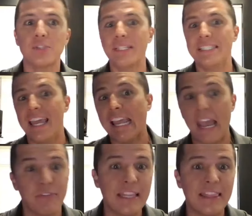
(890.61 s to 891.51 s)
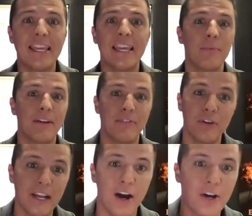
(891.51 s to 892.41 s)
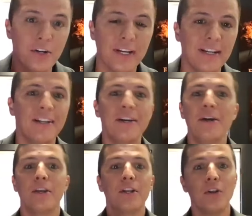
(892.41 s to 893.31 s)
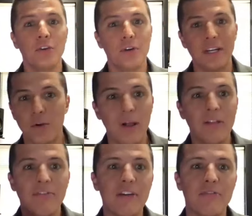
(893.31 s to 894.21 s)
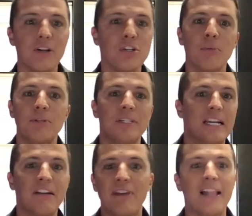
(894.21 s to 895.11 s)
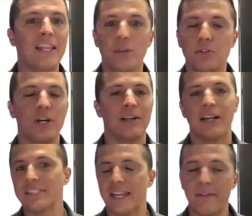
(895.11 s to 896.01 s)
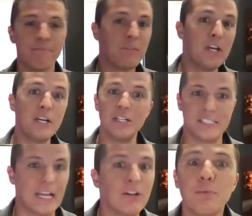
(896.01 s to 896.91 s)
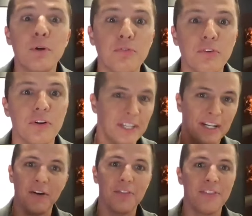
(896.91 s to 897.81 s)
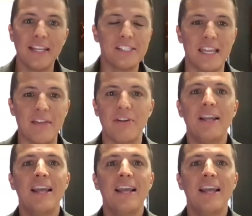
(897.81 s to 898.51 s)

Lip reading: We take everything. And if you hit 100, you know, you could qualify for a trip to Deer Valley, Utah. And I was like, Sounds beautiful. You know, thanks, Steve.